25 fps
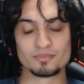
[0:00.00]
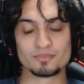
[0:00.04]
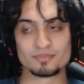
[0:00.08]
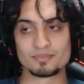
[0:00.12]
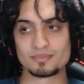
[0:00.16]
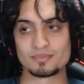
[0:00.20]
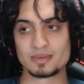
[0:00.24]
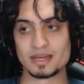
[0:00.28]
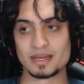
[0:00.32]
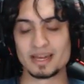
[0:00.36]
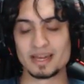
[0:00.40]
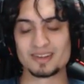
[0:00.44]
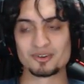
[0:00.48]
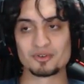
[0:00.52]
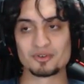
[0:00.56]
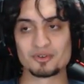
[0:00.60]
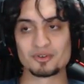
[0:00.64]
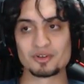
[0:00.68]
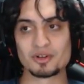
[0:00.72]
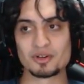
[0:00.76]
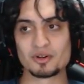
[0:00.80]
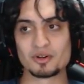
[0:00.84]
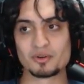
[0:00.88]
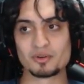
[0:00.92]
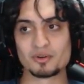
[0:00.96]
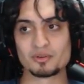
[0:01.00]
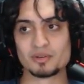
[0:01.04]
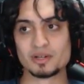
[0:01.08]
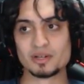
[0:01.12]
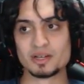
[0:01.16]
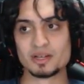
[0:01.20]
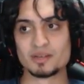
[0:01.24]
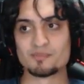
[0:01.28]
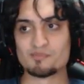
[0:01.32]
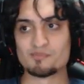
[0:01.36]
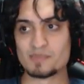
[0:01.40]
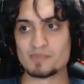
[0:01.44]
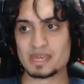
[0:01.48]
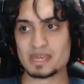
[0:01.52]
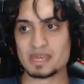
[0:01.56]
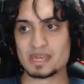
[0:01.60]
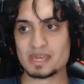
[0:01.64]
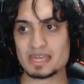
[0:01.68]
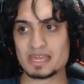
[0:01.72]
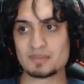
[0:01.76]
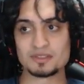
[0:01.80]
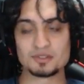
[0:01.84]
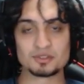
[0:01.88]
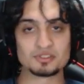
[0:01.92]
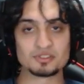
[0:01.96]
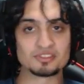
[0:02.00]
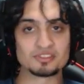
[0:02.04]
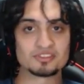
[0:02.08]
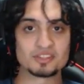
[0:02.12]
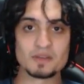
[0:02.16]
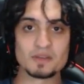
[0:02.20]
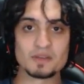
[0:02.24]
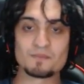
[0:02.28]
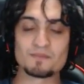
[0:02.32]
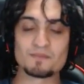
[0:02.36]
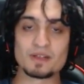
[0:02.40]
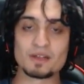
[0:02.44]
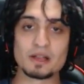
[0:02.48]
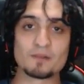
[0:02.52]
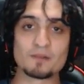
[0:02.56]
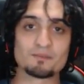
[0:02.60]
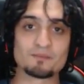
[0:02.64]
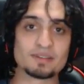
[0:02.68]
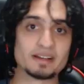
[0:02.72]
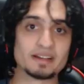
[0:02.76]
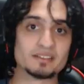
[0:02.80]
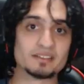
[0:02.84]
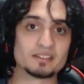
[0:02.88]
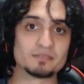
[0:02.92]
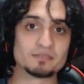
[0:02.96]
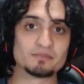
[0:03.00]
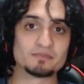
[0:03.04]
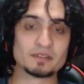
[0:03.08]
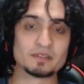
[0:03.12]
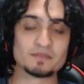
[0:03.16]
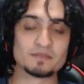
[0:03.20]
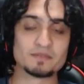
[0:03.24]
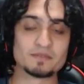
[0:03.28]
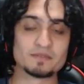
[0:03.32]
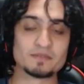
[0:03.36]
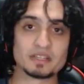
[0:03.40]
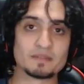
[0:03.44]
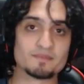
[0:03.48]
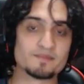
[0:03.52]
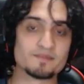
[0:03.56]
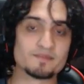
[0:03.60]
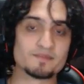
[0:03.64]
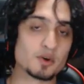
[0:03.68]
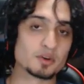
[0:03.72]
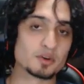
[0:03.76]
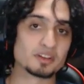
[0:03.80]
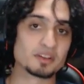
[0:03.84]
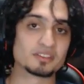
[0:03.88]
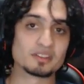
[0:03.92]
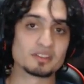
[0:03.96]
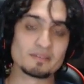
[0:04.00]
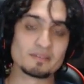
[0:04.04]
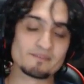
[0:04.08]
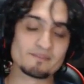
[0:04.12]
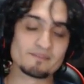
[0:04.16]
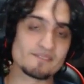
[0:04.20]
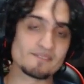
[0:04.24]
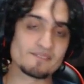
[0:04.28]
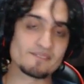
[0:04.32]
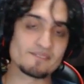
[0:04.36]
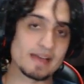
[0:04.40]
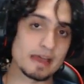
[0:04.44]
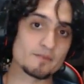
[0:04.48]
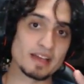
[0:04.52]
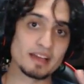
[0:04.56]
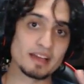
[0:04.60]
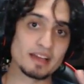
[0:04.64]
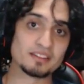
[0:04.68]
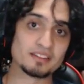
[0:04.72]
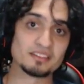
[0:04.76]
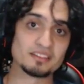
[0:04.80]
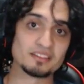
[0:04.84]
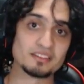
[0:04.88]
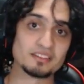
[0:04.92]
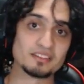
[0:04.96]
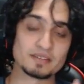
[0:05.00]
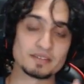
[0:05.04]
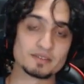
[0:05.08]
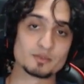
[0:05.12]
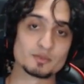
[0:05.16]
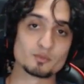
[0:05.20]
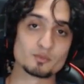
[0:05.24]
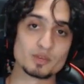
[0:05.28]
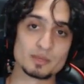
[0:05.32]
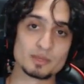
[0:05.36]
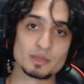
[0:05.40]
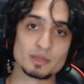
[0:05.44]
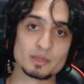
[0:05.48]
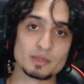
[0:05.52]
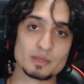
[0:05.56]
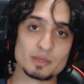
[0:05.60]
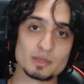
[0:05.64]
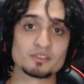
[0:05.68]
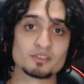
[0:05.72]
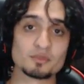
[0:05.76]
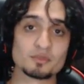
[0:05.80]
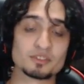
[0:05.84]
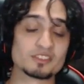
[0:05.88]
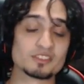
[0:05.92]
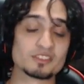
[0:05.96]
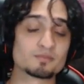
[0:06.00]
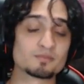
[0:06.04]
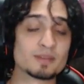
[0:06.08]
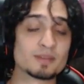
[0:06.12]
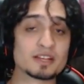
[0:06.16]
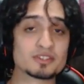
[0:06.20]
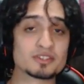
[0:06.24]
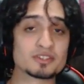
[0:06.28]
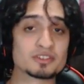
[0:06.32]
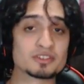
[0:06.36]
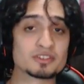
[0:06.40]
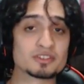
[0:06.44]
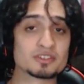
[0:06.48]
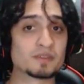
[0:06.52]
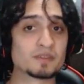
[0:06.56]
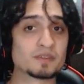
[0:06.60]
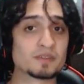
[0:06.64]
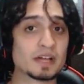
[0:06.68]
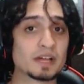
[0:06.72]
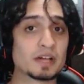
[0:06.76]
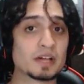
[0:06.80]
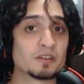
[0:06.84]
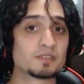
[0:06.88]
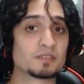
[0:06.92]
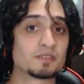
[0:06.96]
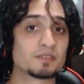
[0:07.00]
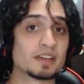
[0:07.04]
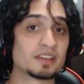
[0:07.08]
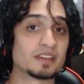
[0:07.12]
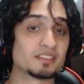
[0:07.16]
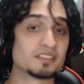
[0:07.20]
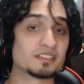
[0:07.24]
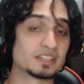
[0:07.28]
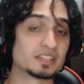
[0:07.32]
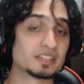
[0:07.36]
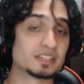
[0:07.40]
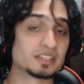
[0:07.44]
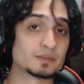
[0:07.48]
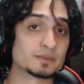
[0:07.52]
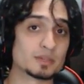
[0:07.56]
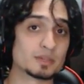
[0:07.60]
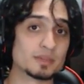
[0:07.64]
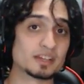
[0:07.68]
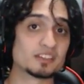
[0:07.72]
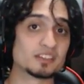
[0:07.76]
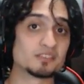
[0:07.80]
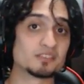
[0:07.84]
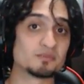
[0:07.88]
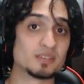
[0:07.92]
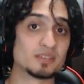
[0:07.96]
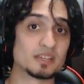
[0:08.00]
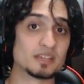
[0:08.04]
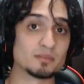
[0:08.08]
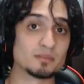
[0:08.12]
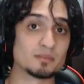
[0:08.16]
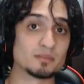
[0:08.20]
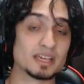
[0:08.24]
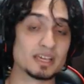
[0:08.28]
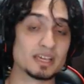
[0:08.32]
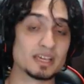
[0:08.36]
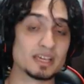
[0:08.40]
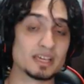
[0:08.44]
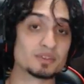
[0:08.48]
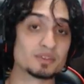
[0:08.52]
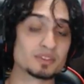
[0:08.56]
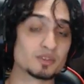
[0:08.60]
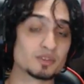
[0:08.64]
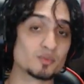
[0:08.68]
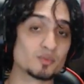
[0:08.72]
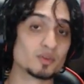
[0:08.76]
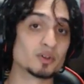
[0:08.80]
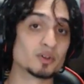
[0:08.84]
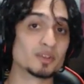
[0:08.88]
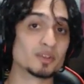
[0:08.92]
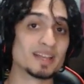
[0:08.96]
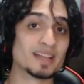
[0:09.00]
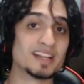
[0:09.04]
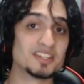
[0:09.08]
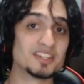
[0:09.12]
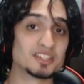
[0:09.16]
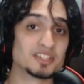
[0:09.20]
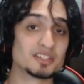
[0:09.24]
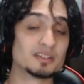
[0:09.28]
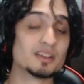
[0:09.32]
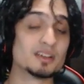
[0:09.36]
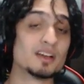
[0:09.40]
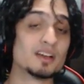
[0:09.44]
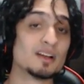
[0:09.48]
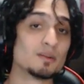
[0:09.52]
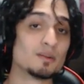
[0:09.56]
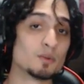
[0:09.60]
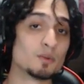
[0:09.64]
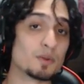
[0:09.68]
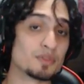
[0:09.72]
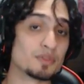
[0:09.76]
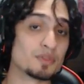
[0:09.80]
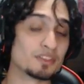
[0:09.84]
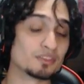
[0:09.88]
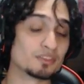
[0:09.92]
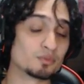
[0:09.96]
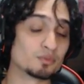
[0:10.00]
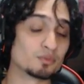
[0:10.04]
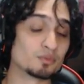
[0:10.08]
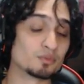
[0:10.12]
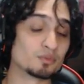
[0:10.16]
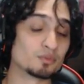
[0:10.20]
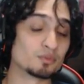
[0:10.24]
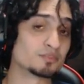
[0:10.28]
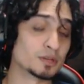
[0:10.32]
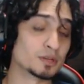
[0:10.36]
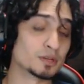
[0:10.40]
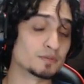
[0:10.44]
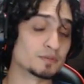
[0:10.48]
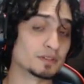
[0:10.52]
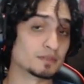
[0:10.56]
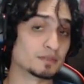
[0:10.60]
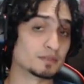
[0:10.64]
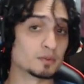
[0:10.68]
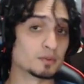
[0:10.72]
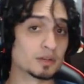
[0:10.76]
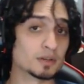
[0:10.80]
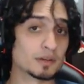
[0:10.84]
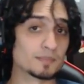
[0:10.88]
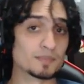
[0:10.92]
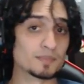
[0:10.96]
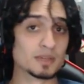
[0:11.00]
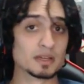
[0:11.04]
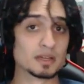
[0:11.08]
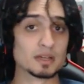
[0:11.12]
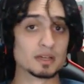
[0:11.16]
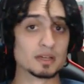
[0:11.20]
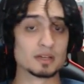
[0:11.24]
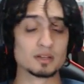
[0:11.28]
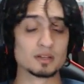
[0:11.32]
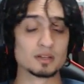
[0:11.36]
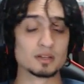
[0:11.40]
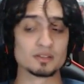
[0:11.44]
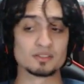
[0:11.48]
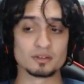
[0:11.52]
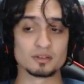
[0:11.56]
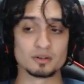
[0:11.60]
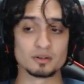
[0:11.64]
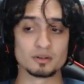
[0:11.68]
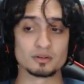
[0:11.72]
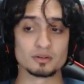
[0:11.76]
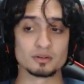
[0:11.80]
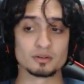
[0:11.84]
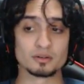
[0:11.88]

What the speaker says: don't know, maybe they'll just skip Final Fantasy 15 and focus on Final Fantasy 7 Remake for the Switch, especially since Final Fantasy 7 Remake is being made with Unreal Engine, what the Switch is perfect for. So